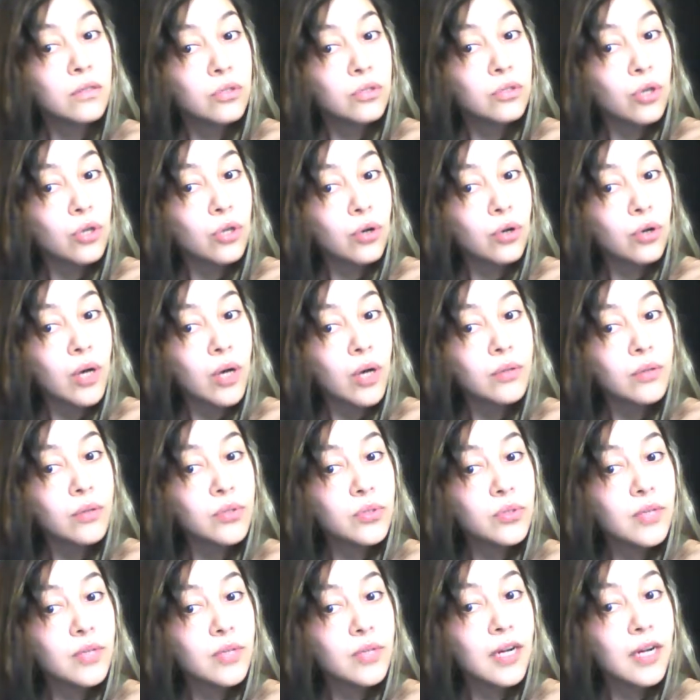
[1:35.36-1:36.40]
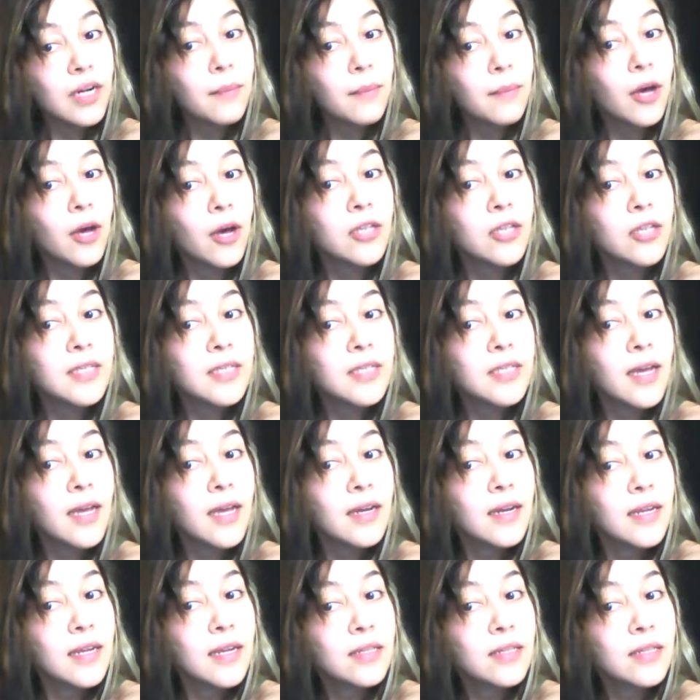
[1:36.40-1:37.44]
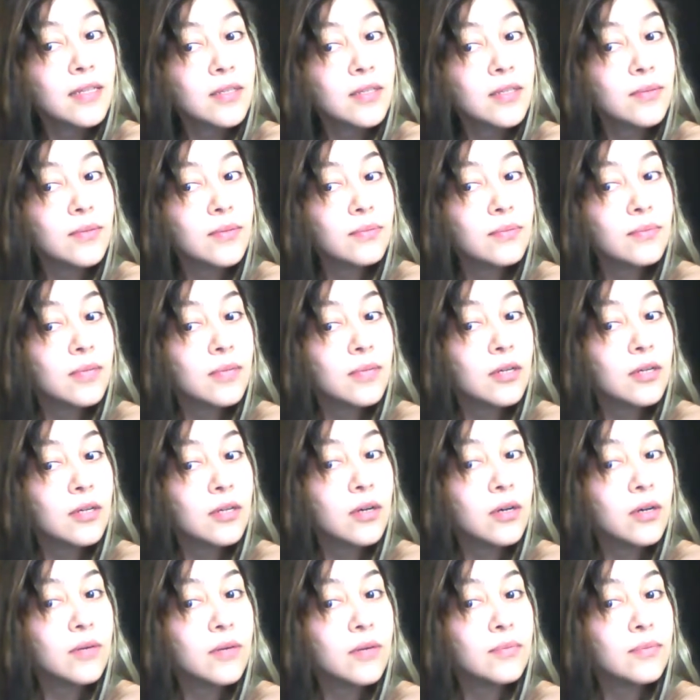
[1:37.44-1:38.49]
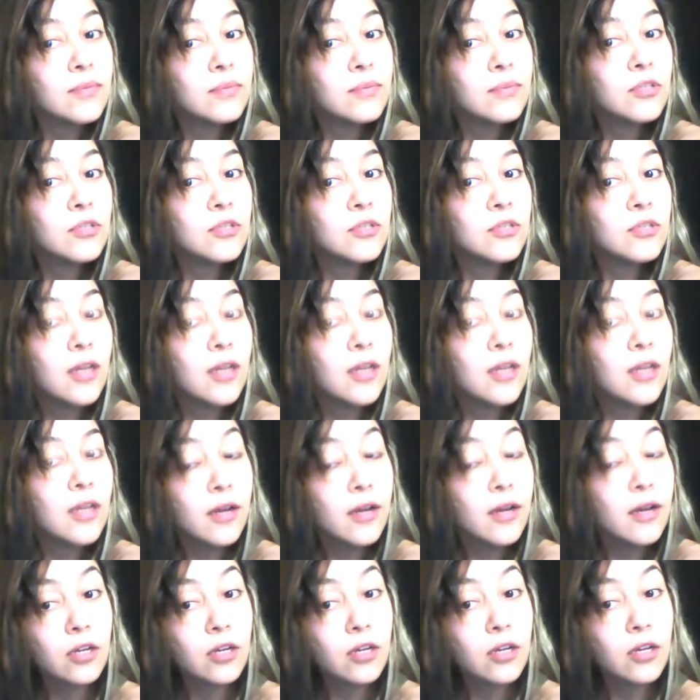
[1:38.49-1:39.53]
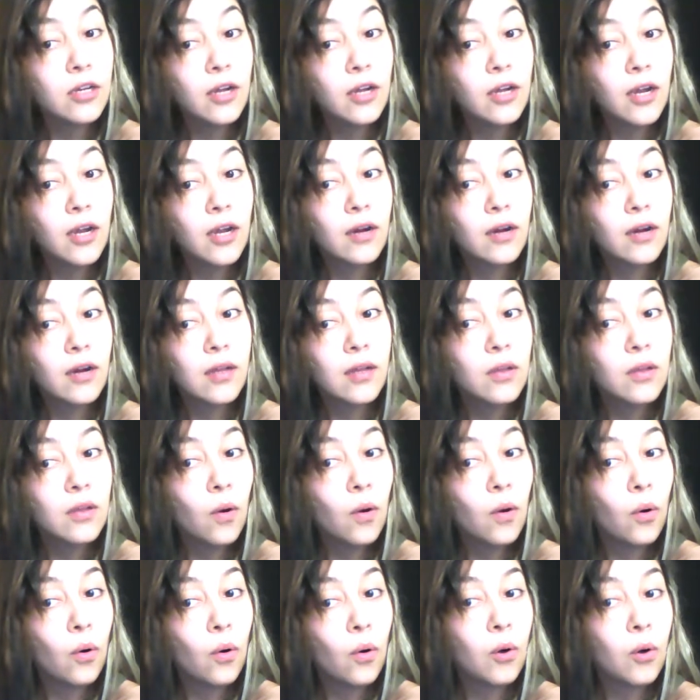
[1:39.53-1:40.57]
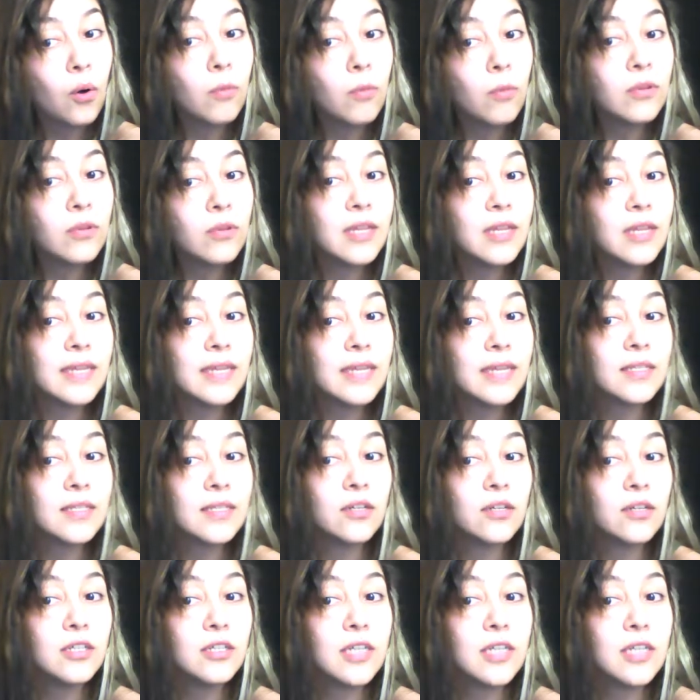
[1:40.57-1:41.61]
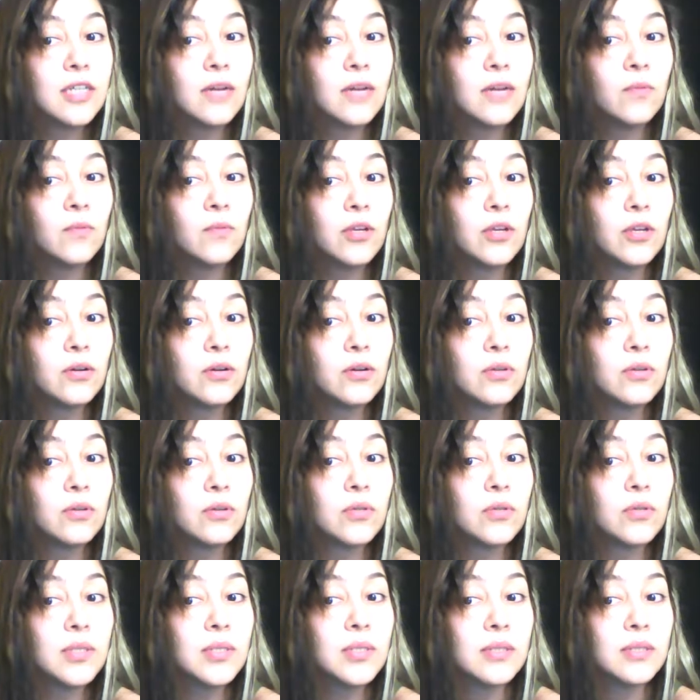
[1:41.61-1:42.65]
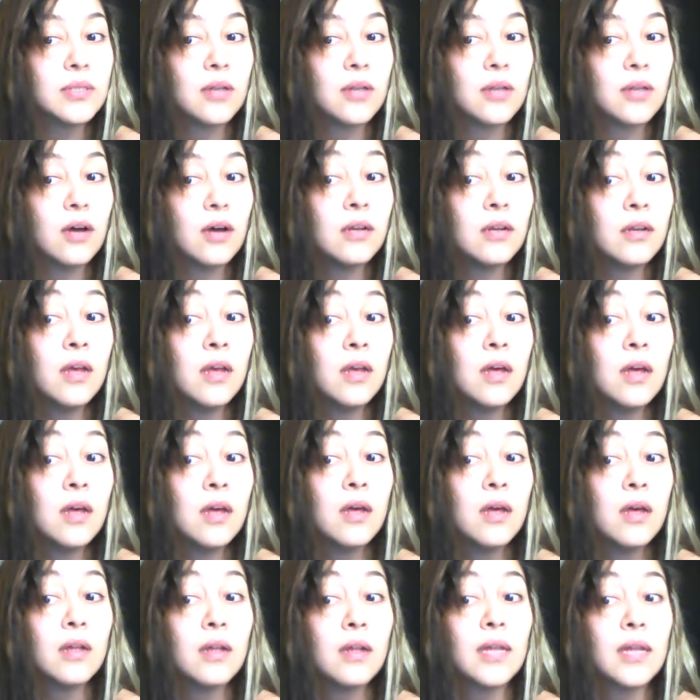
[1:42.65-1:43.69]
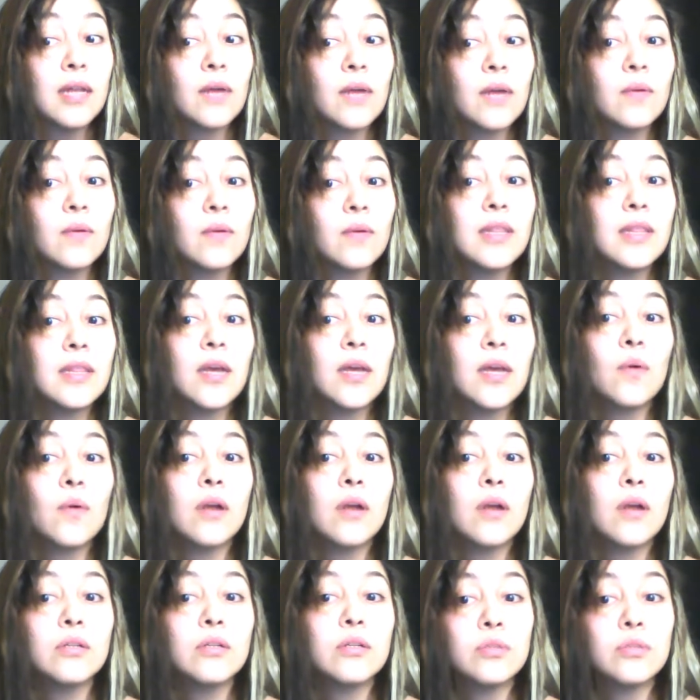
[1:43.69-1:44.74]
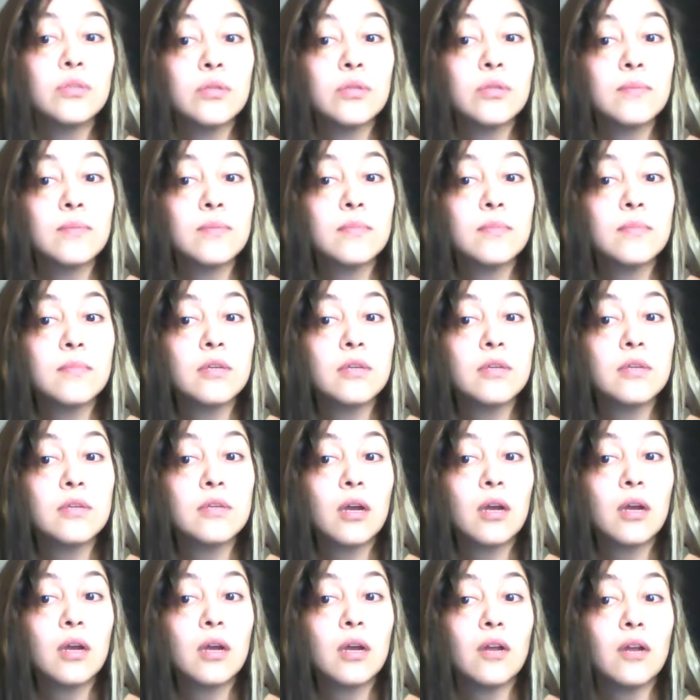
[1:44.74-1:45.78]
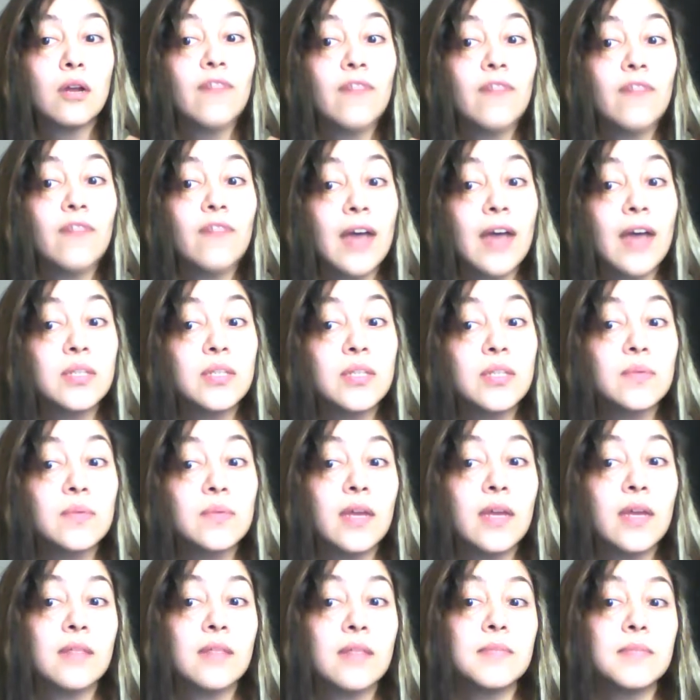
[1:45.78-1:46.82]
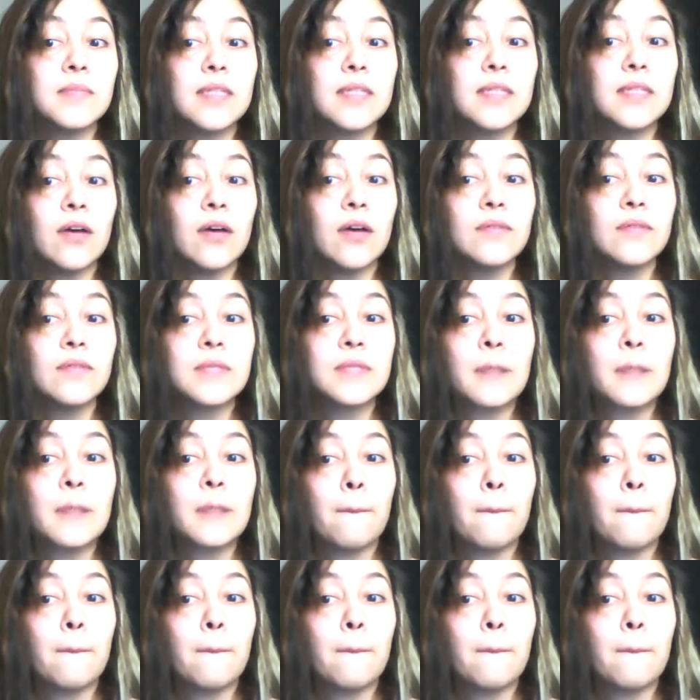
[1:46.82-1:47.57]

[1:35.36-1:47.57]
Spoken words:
So I was reading about techniques of dreadlocking your hair and the horrible things that are done when you go to a salon, like when they want to do them in a fast way themselves.